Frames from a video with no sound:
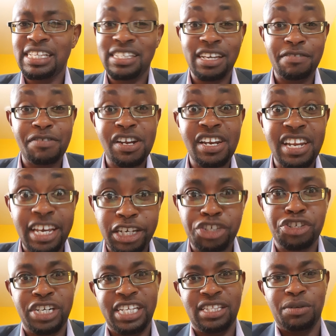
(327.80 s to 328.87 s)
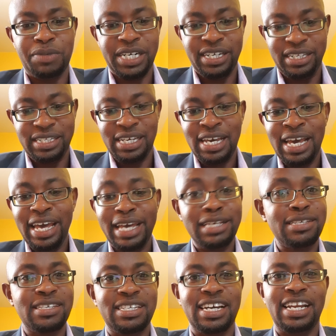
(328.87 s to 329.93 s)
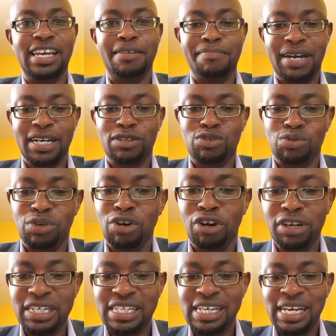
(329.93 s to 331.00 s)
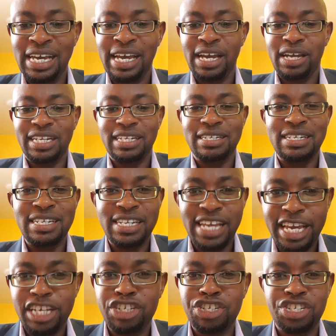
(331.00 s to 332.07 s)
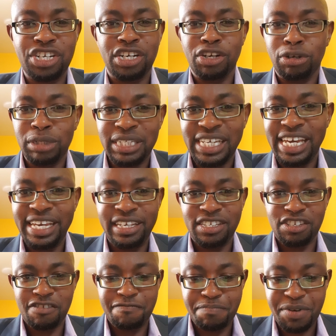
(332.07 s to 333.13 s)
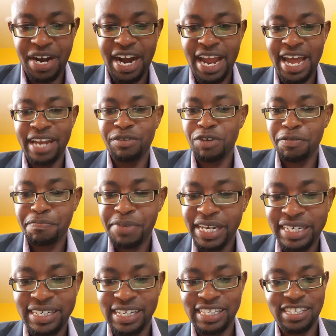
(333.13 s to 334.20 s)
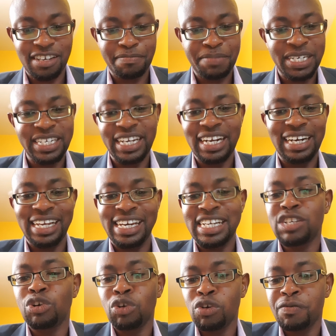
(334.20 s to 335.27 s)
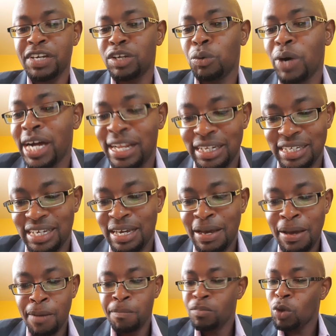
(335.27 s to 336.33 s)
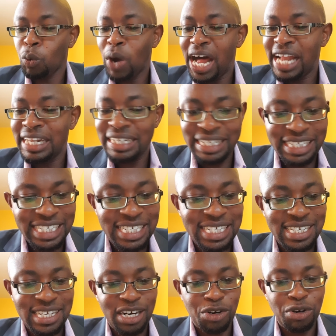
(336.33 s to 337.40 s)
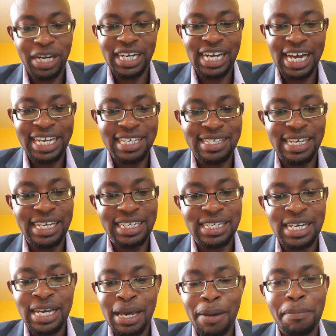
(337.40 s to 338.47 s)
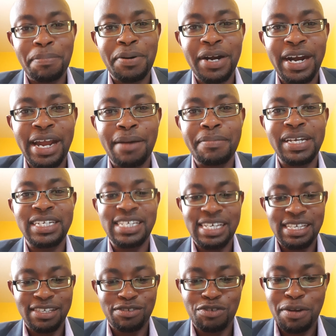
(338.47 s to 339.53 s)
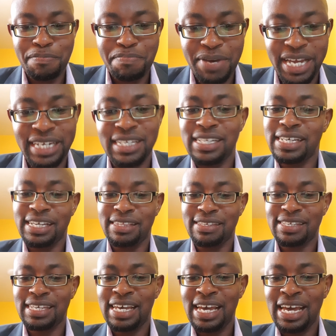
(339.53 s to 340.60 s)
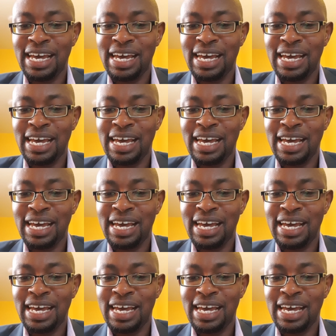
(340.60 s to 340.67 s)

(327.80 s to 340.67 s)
every nation in the world is turning back to God. National days of prayer and repentance have been declared all over the world. World leaders are organizing prayer meetings, repentance.